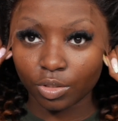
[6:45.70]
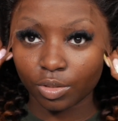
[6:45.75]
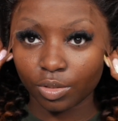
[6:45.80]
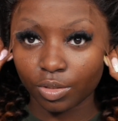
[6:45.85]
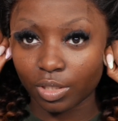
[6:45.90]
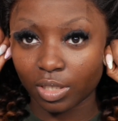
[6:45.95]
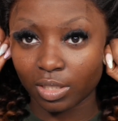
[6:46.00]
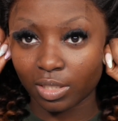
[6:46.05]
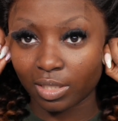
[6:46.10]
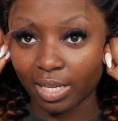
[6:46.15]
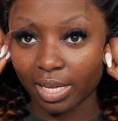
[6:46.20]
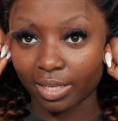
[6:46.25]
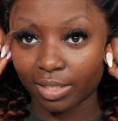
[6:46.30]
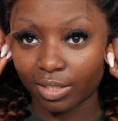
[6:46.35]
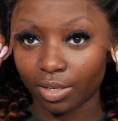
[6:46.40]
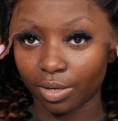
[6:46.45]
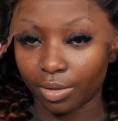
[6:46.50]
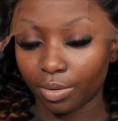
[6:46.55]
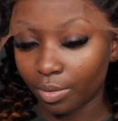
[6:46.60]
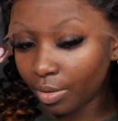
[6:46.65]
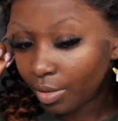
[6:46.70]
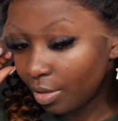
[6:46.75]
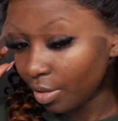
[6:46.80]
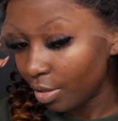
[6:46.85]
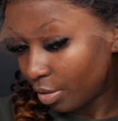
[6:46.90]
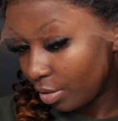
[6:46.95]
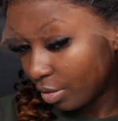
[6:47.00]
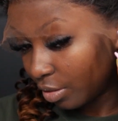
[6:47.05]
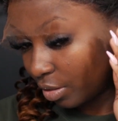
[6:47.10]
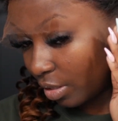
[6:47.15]
Just like so.
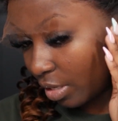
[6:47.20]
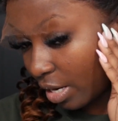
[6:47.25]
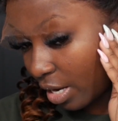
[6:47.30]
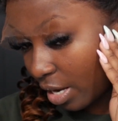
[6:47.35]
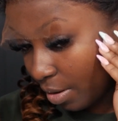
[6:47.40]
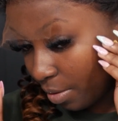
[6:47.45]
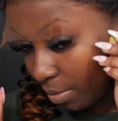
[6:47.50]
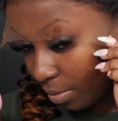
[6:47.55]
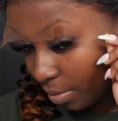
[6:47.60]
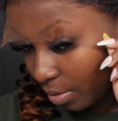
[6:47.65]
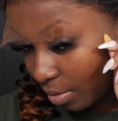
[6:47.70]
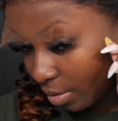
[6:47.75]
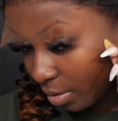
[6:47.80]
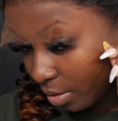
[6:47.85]
So now